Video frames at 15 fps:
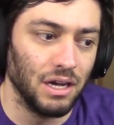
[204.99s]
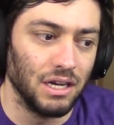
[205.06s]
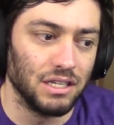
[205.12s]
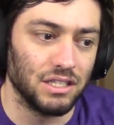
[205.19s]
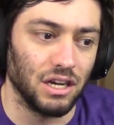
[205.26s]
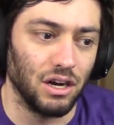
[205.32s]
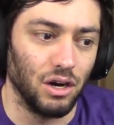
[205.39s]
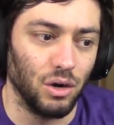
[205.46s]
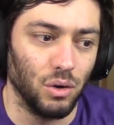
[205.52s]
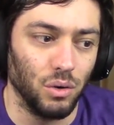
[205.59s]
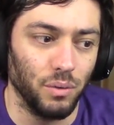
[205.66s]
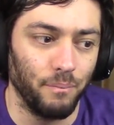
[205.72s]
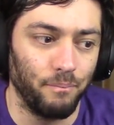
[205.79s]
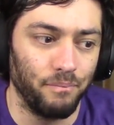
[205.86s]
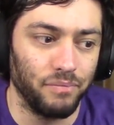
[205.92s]

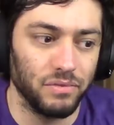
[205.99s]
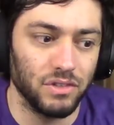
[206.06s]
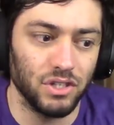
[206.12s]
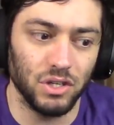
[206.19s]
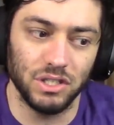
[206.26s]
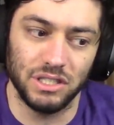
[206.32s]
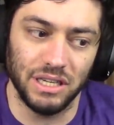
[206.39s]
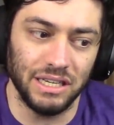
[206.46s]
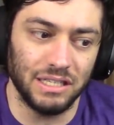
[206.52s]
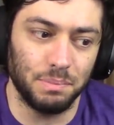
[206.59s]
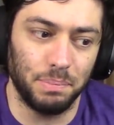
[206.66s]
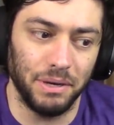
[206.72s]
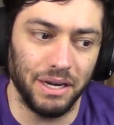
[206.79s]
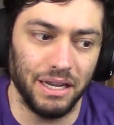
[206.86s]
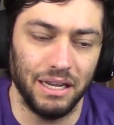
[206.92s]
So it's
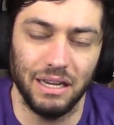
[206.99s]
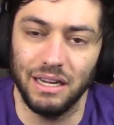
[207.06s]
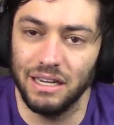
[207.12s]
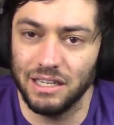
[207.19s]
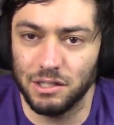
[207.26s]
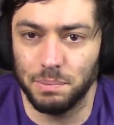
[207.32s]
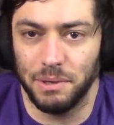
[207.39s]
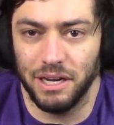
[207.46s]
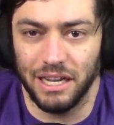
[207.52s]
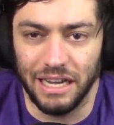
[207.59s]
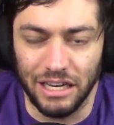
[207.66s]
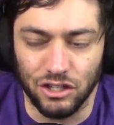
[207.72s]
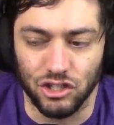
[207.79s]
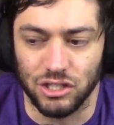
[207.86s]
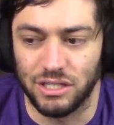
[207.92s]
pretty
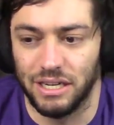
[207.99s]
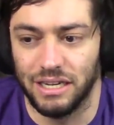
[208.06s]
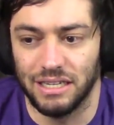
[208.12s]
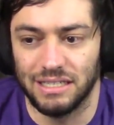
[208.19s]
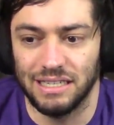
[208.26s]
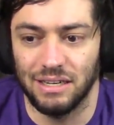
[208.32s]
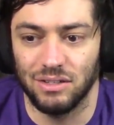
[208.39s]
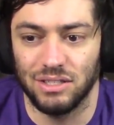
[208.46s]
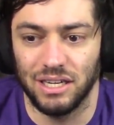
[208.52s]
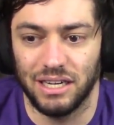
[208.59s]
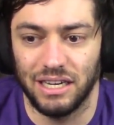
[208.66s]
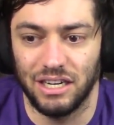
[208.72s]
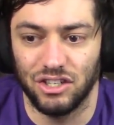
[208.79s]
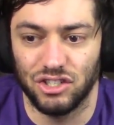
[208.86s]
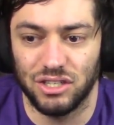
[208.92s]
interesting. It sounds like
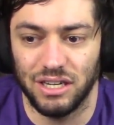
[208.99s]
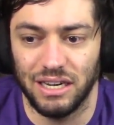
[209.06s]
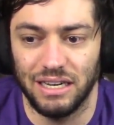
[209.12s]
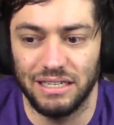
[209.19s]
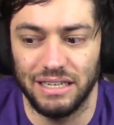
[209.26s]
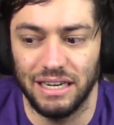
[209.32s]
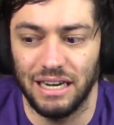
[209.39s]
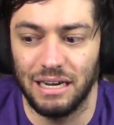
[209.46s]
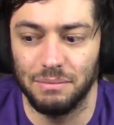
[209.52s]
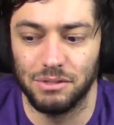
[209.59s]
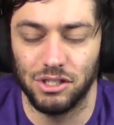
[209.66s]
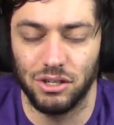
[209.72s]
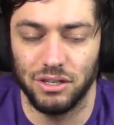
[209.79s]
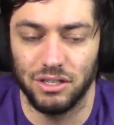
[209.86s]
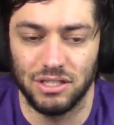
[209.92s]
an interesting idea. I'm
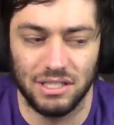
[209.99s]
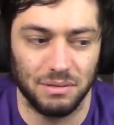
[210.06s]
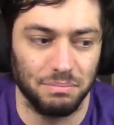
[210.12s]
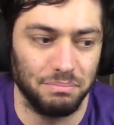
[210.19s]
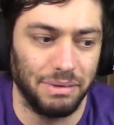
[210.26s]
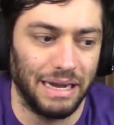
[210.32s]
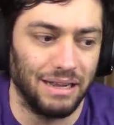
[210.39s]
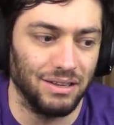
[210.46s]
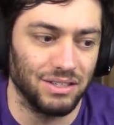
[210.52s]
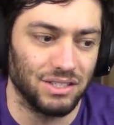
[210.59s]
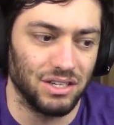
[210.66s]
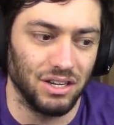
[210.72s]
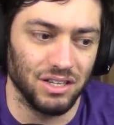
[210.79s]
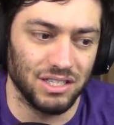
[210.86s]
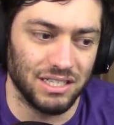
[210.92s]
sure there's some balance
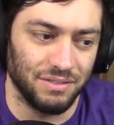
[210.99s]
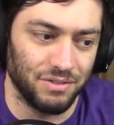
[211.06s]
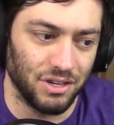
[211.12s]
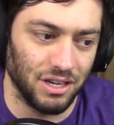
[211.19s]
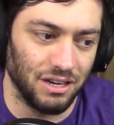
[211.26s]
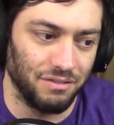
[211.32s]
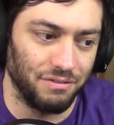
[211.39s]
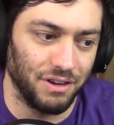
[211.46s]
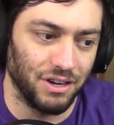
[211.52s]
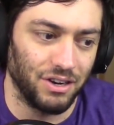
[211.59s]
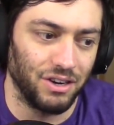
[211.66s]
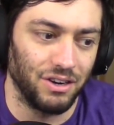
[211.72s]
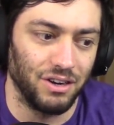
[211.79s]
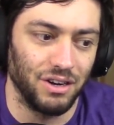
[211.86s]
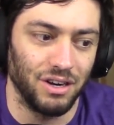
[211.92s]
and all the stuff they're gonna
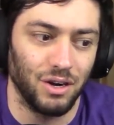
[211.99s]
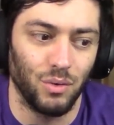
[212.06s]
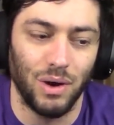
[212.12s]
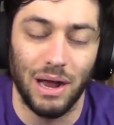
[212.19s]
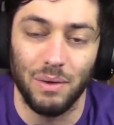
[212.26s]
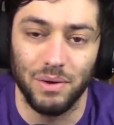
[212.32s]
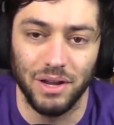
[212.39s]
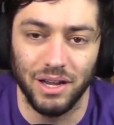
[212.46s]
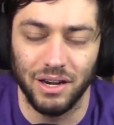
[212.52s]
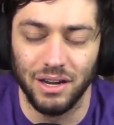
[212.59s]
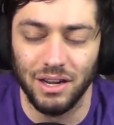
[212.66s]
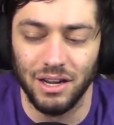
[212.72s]
figure around it.